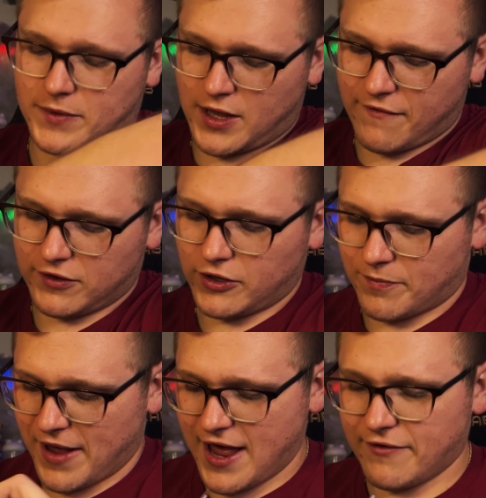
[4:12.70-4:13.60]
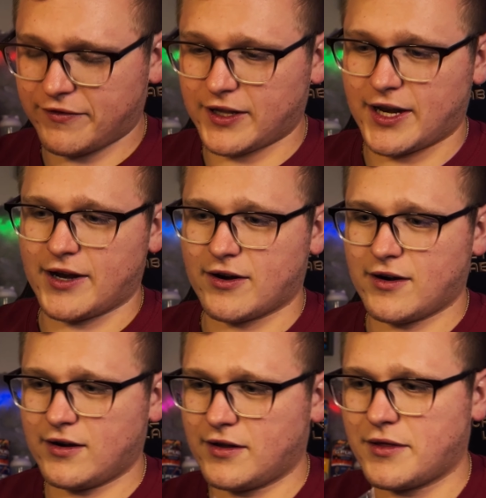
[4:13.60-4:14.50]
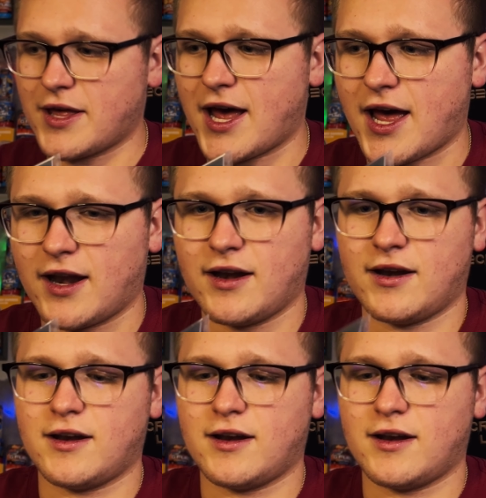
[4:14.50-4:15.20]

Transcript: you have your little pamphlet here that